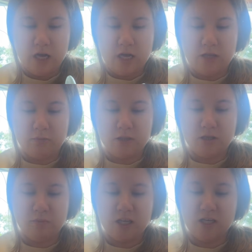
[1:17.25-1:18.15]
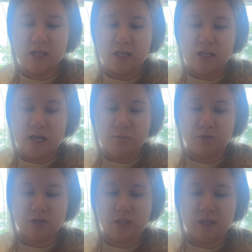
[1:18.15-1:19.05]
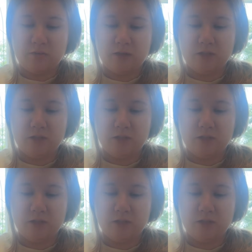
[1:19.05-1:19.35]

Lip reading: And the reason I'm making candy apple slime is